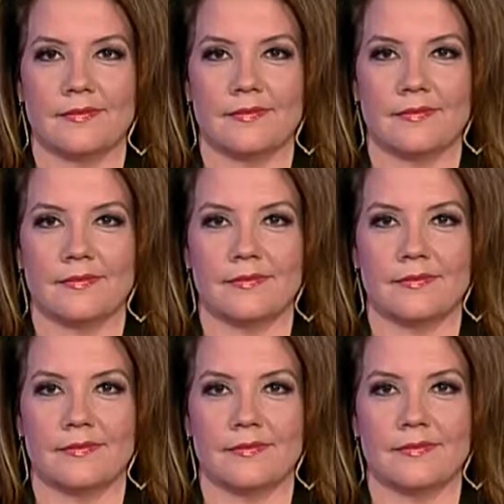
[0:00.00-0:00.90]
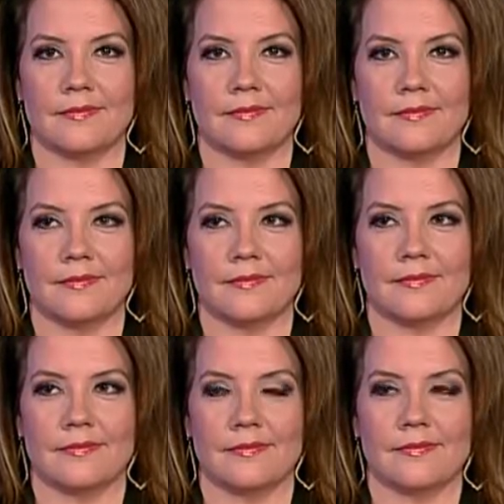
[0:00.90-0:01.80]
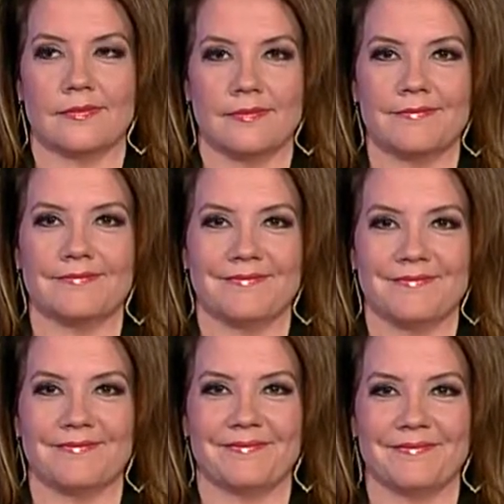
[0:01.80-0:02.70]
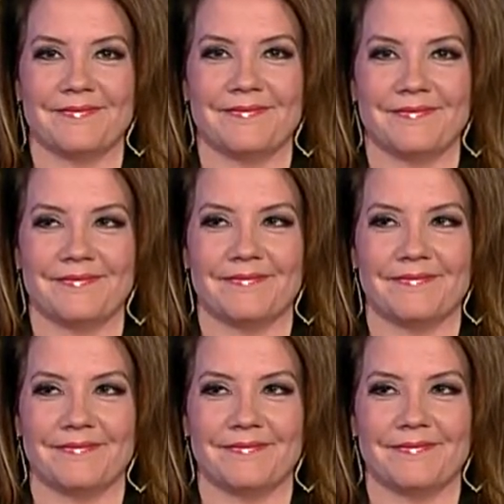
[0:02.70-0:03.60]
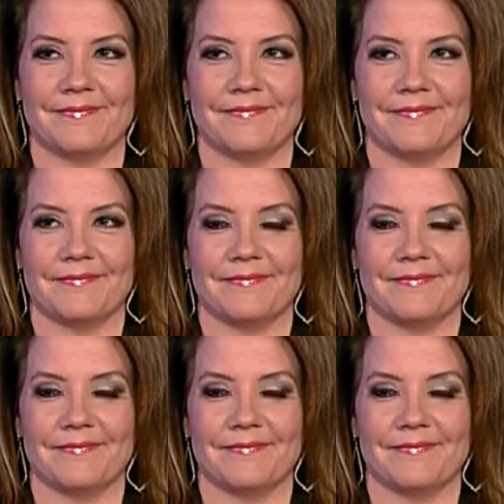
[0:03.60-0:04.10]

(silent)